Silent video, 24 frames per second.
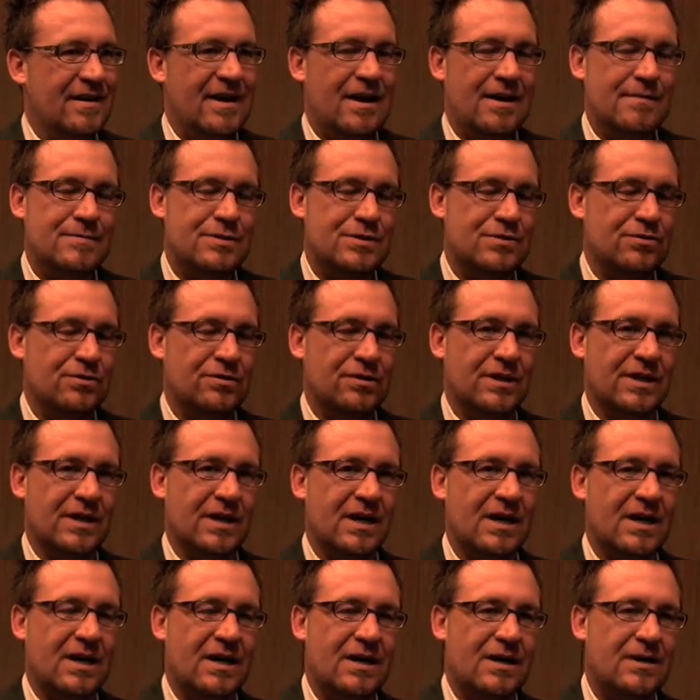Absolutely.
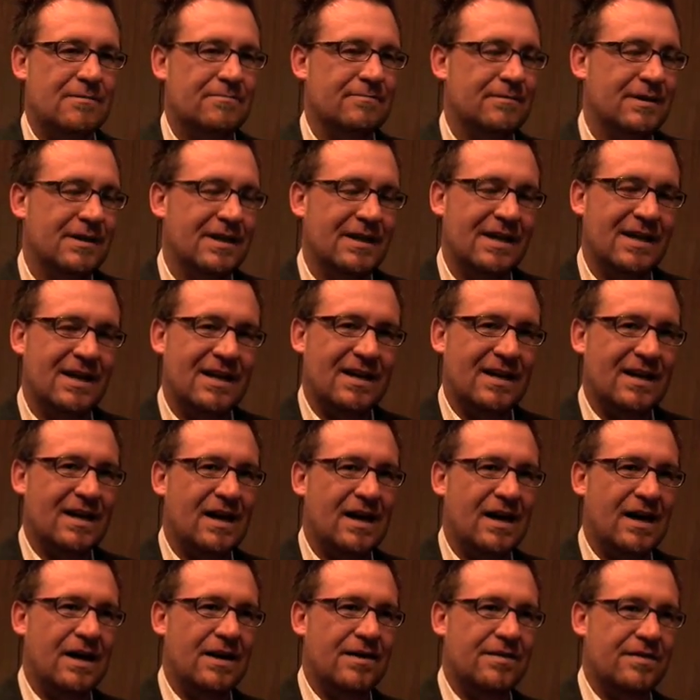
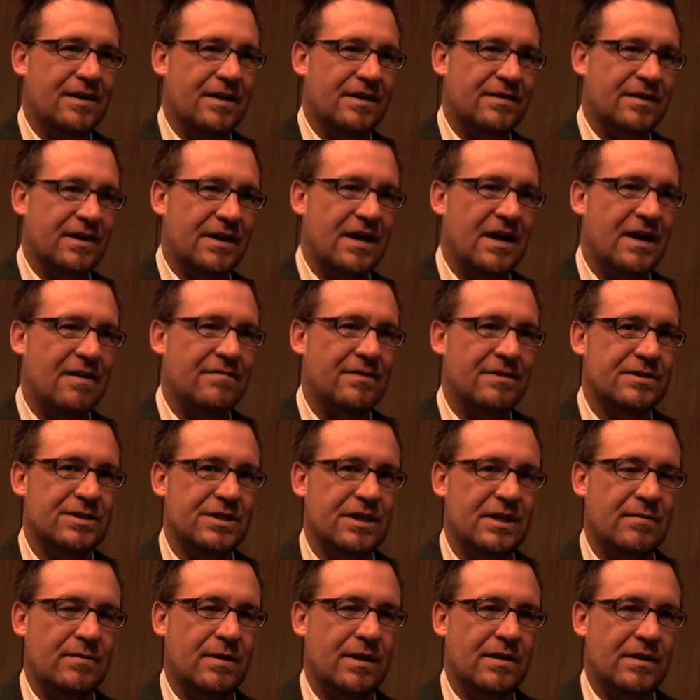I think they have the
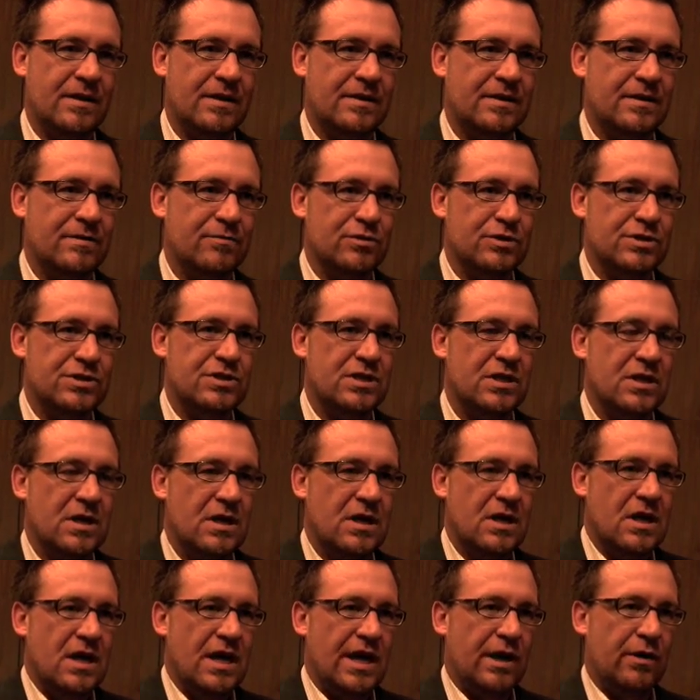team. I think it
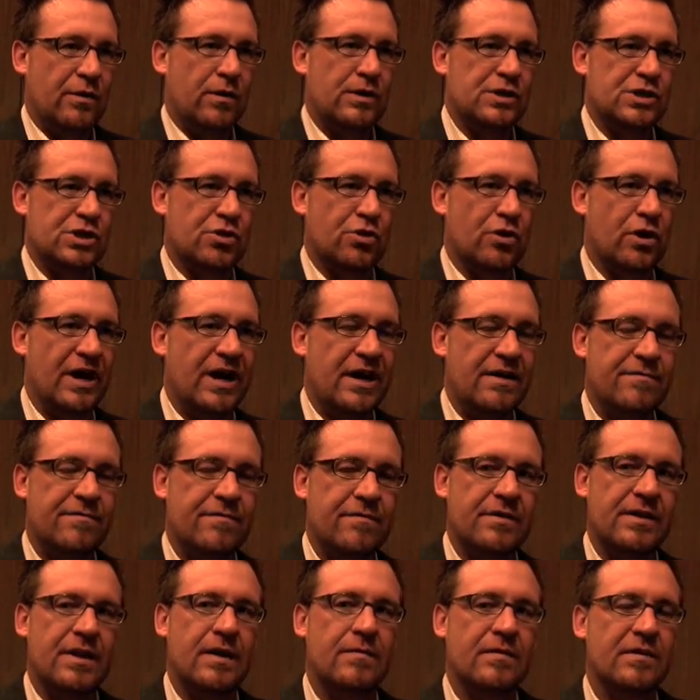was great
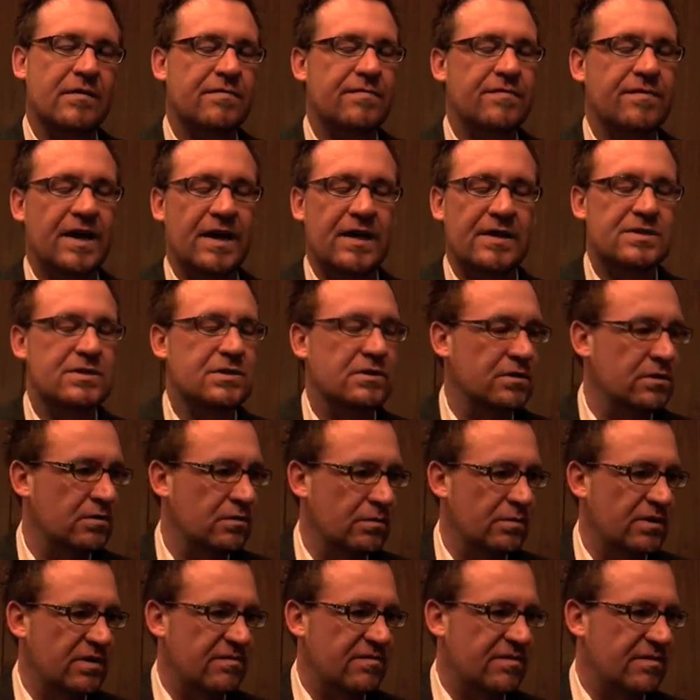for them to face a
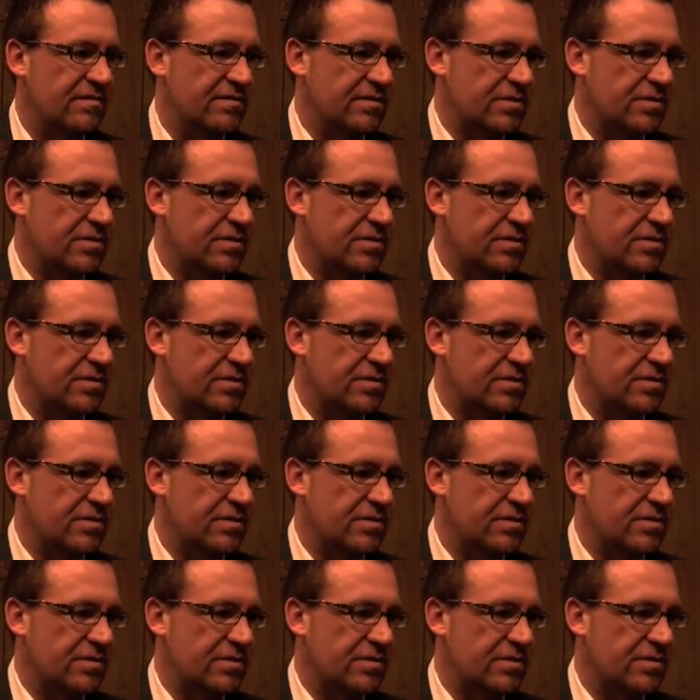little bit of